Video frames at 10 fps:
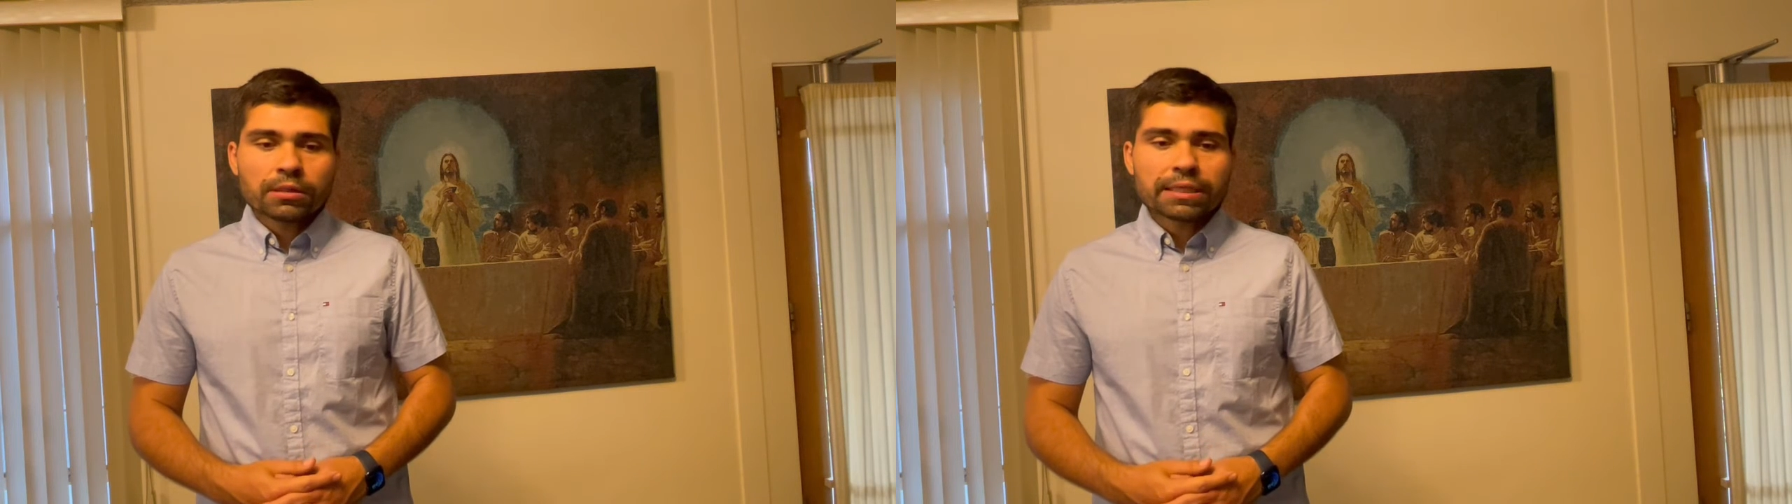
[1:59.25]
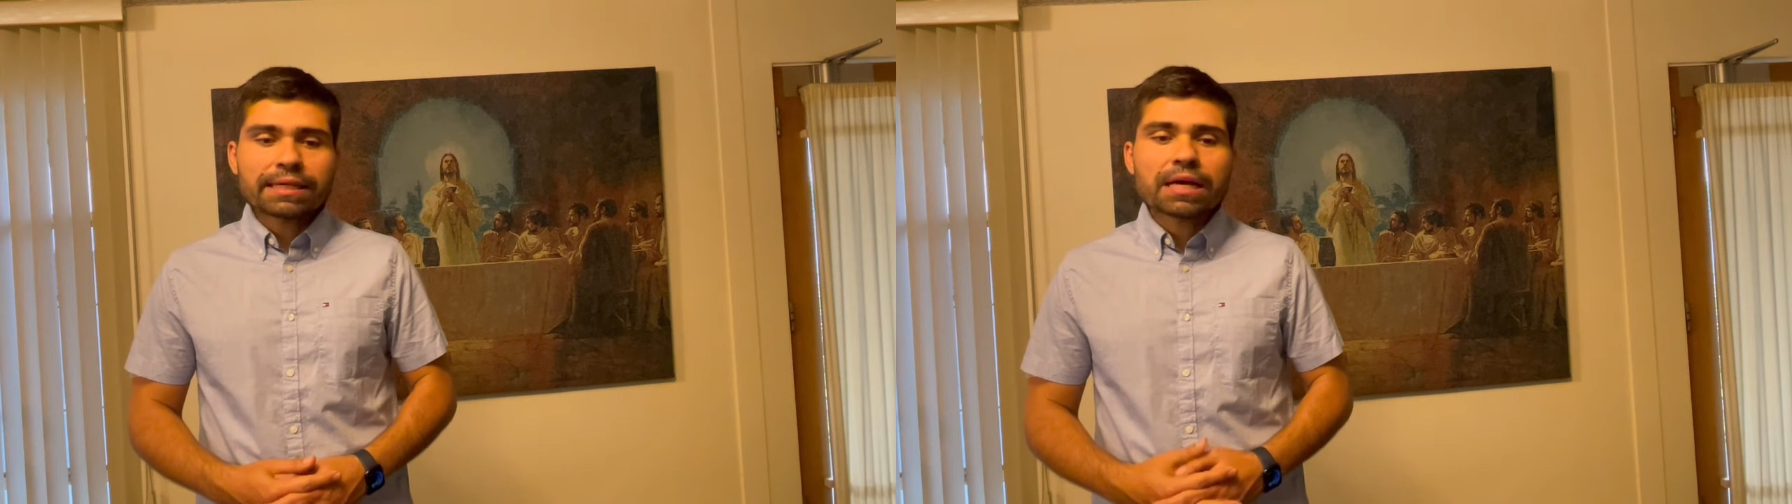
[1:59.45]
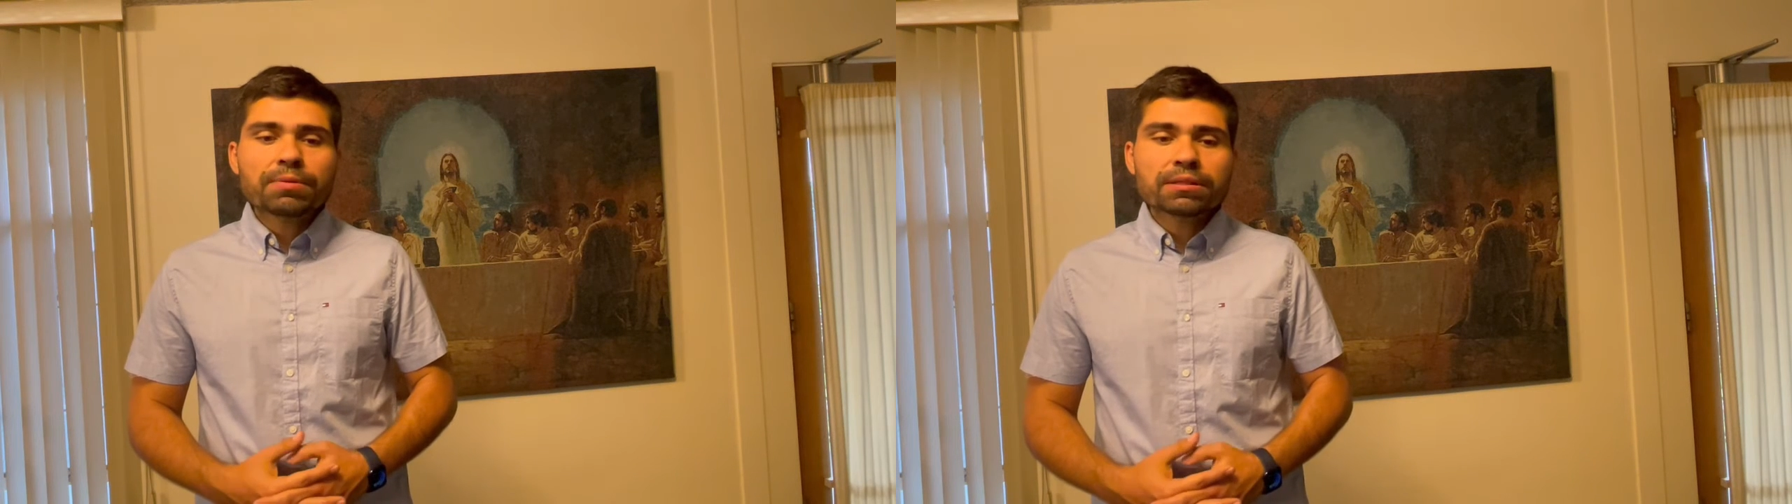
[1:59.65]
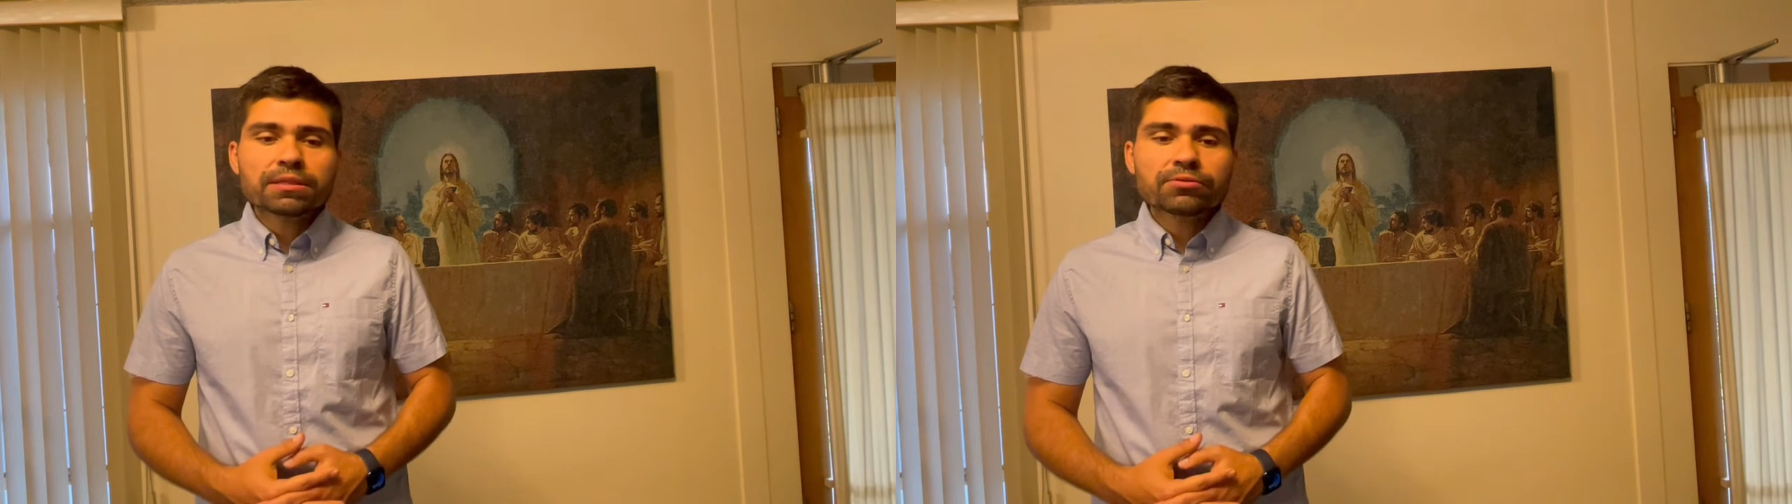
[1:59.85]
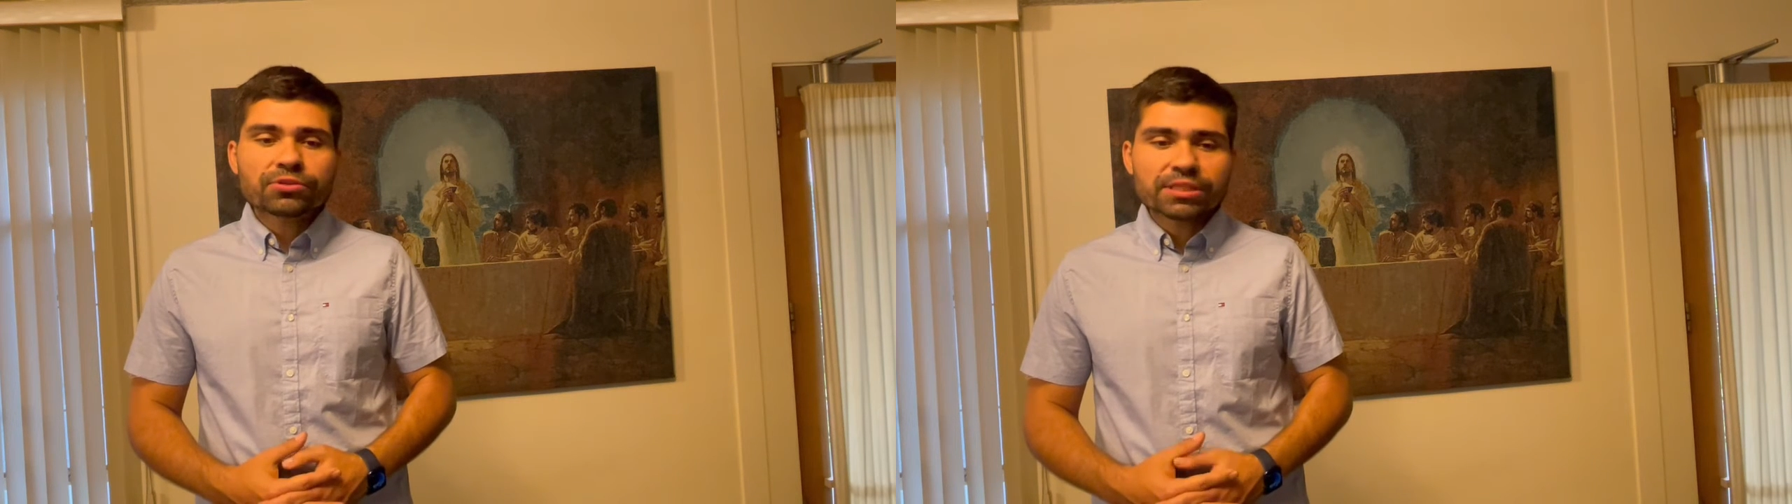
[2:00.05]
that
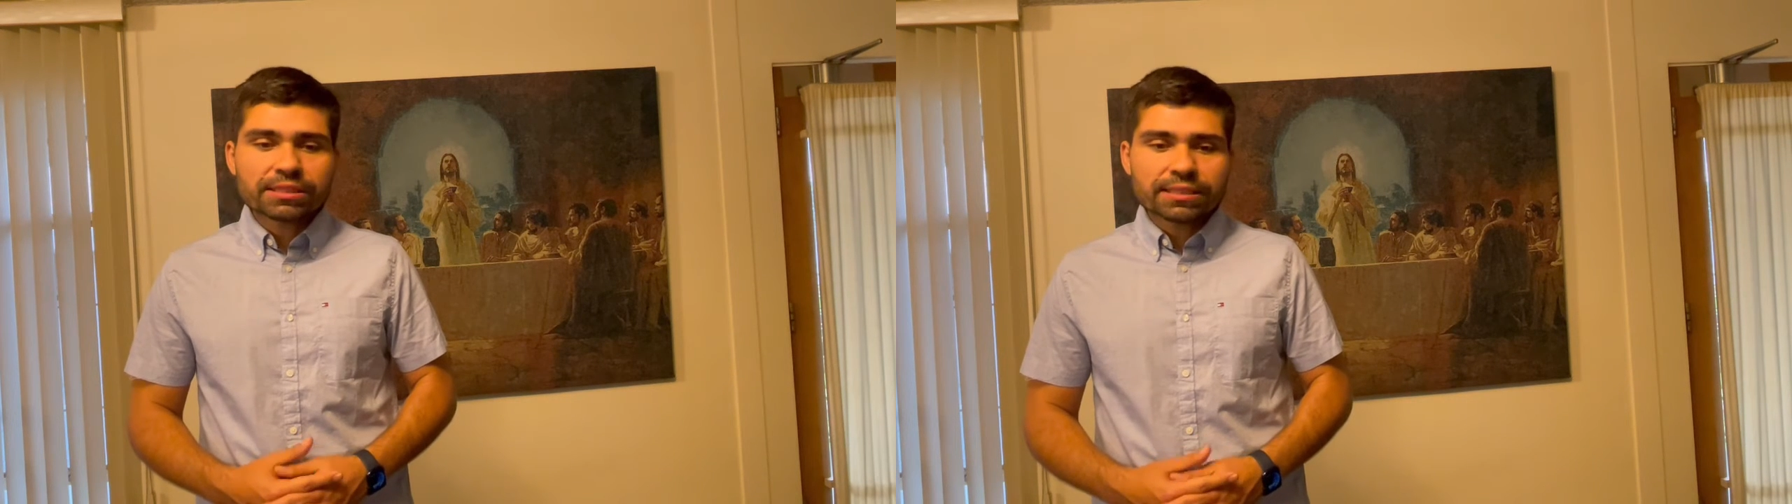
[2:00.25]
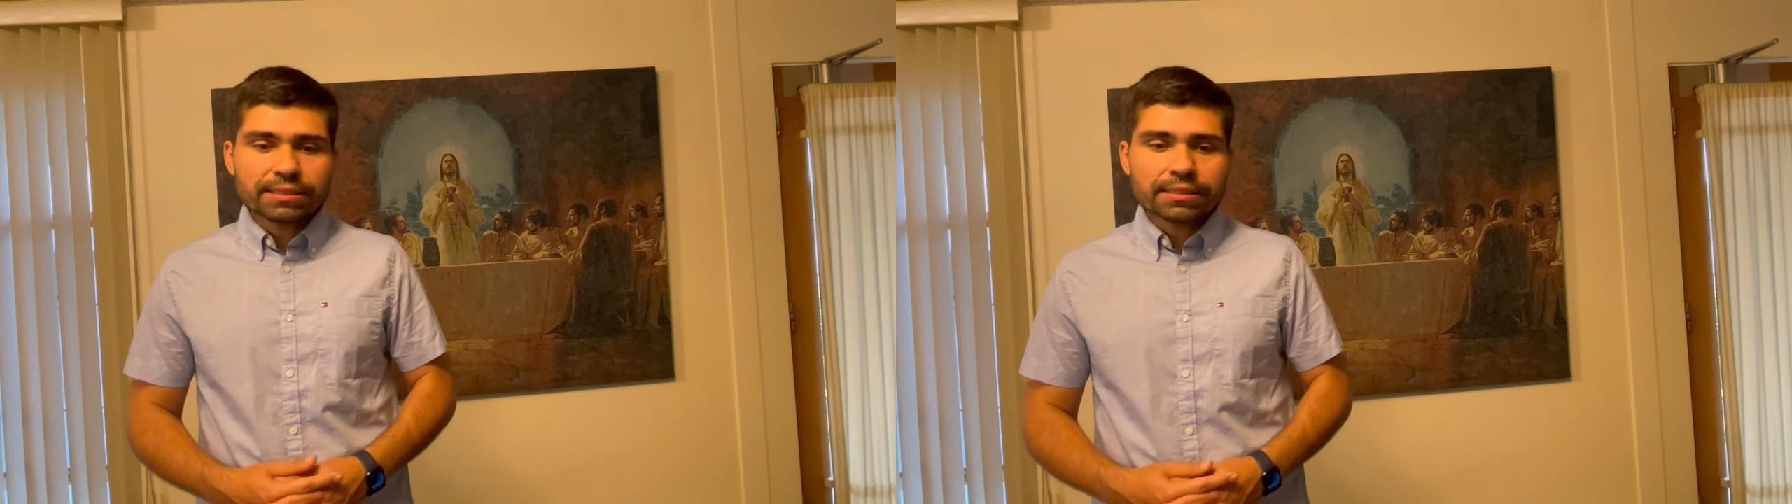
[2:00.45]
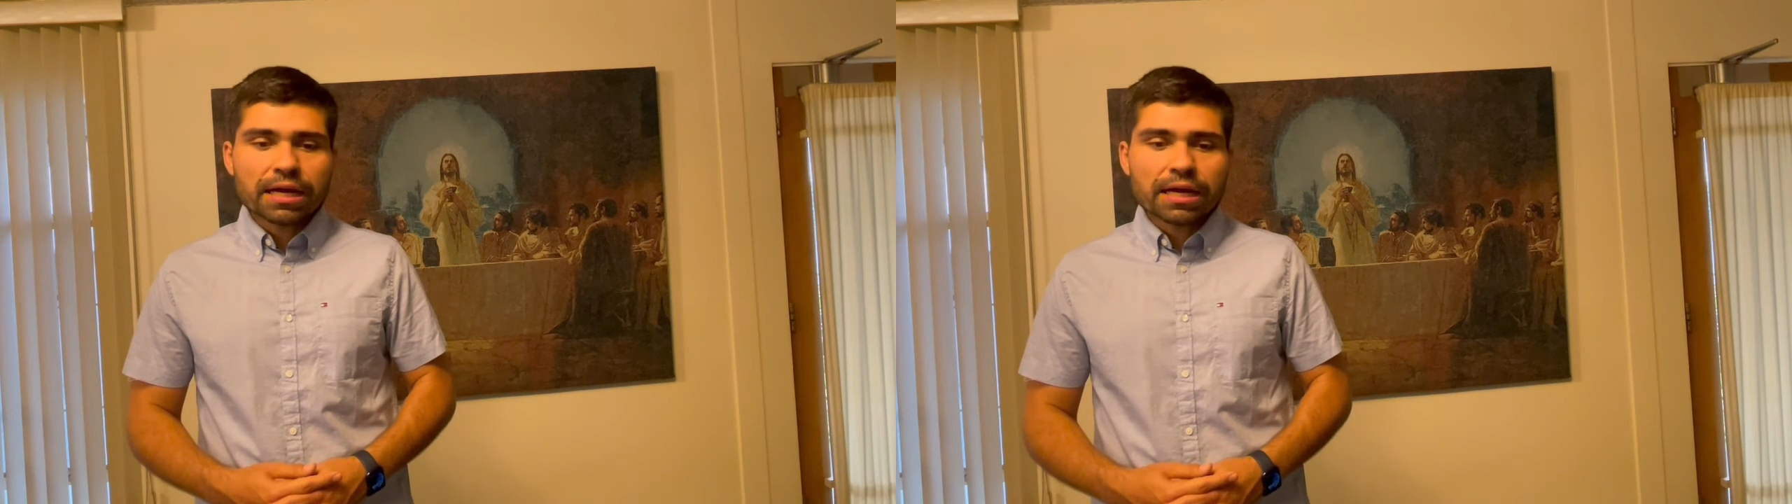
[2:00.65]
everything written